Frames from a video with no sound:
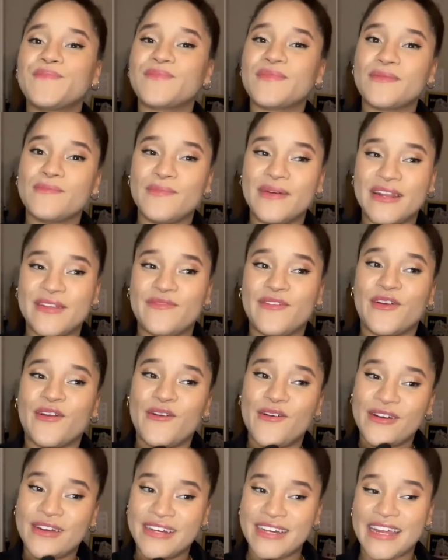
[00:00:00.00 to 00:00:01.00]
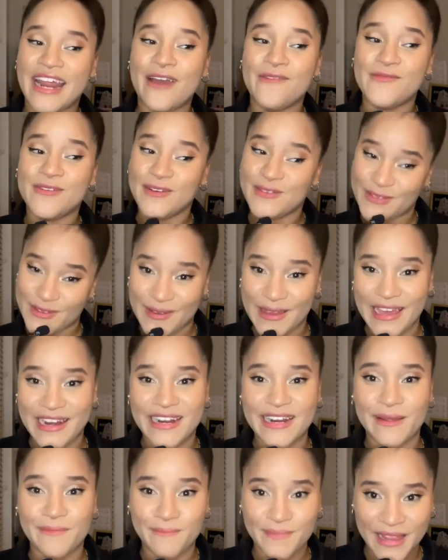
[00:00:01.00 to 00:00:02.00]
but if a girl could, I would also get
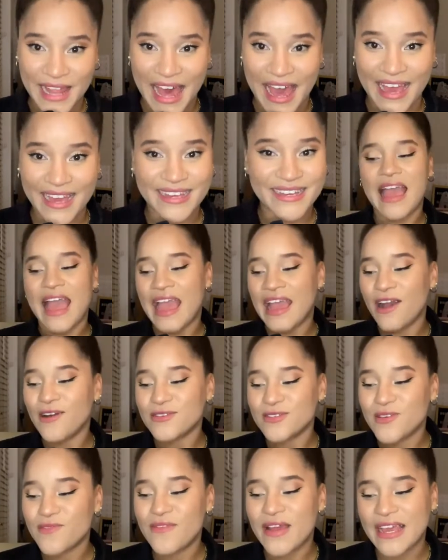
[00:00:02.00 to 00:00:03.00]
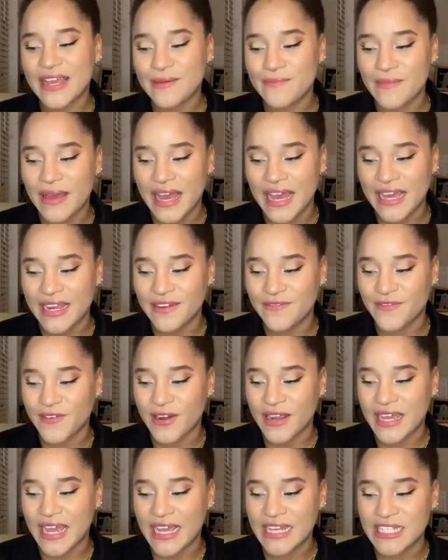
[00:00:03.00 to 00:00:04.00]
it in black. I also recommend for
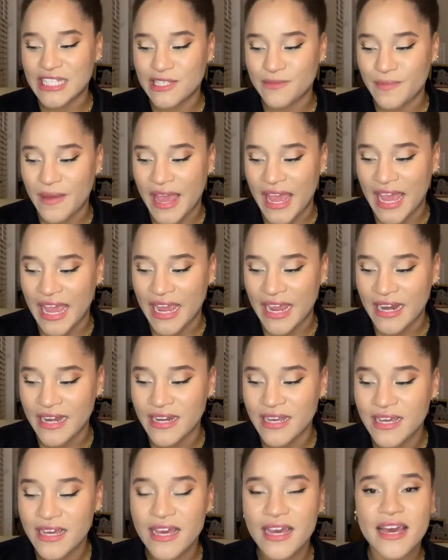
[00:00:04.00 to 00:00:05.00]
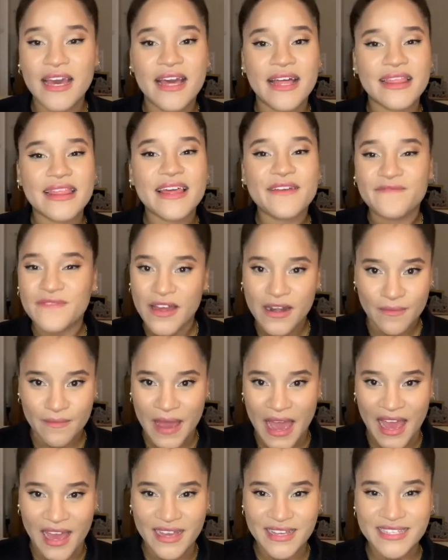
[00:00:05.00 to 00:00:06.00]
Kate Spade fun
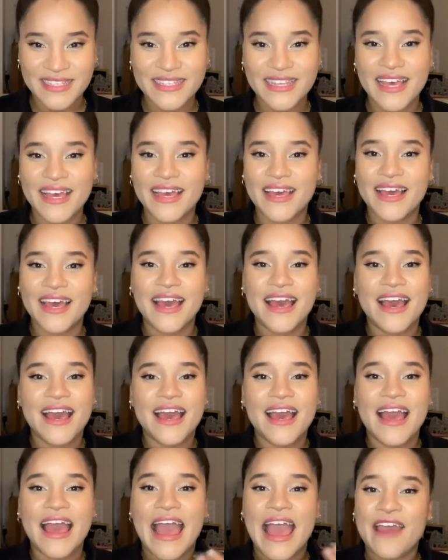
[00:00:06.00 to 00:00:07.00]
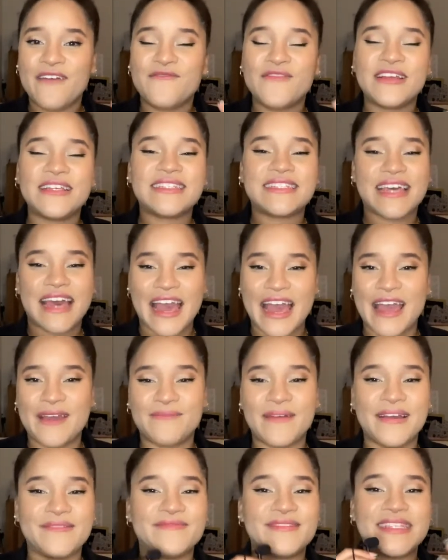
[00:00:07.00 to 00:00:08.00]
bags. Every time
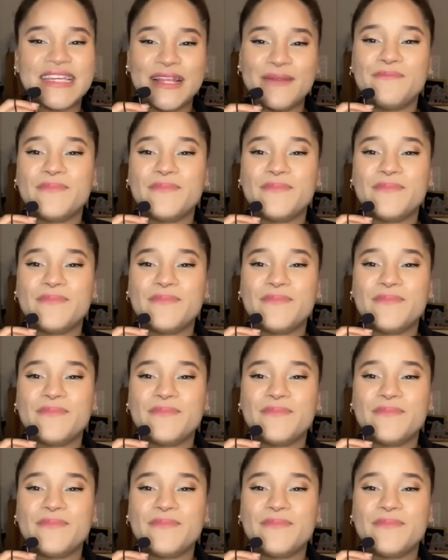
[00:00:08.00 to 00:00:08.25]
I've seen